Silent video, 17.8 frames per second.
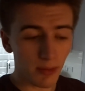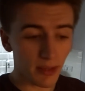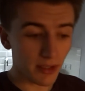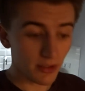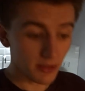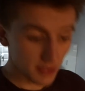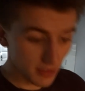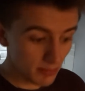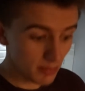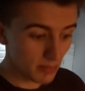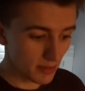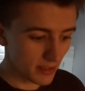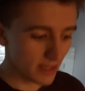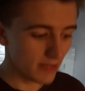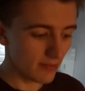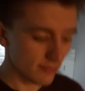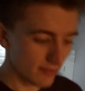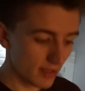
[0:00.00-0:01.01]
I know some people
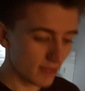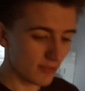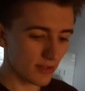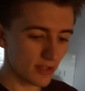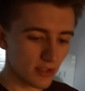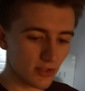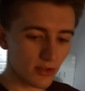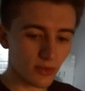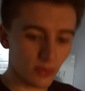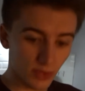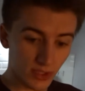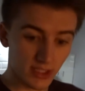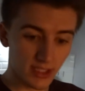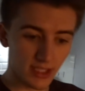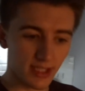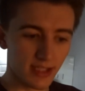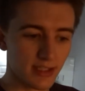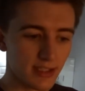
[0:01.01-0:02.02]
eat 5 on the dot or
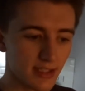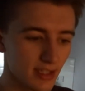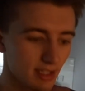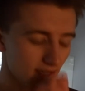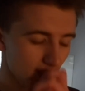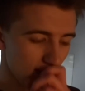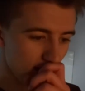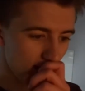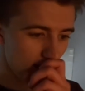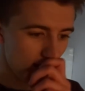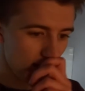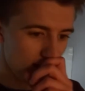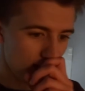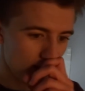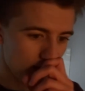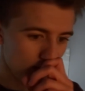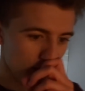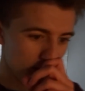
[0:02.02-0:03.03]
6,
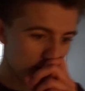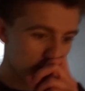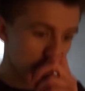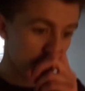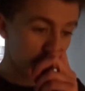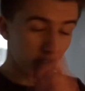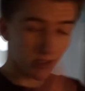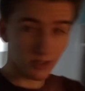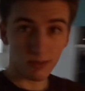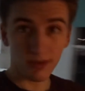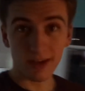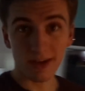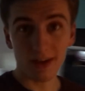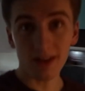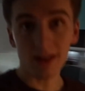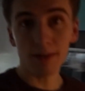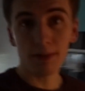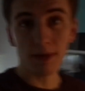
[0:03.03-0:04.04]
which to me is just a bit
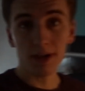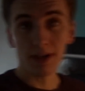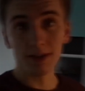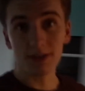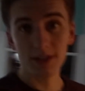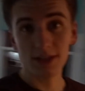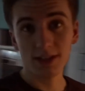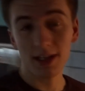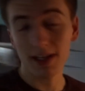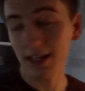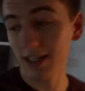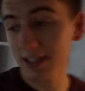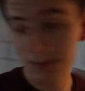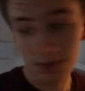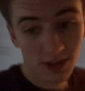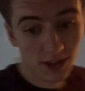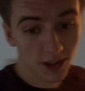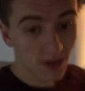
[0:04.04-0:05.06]
early, but I guess I'm
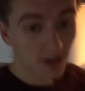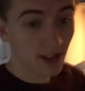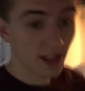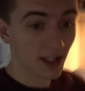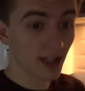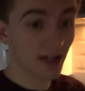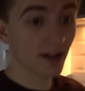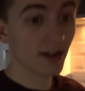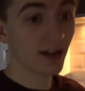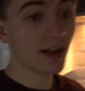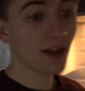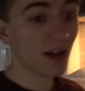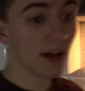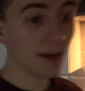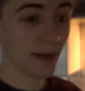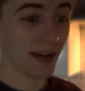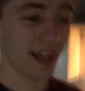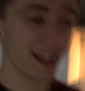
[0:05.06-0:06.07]
just used to that.
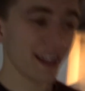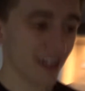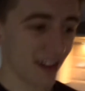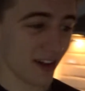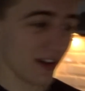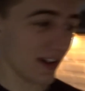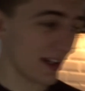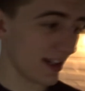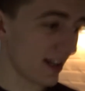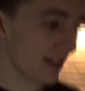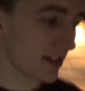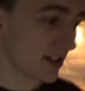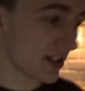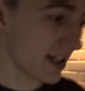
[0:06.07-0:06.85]
I mean, I had an early lunch.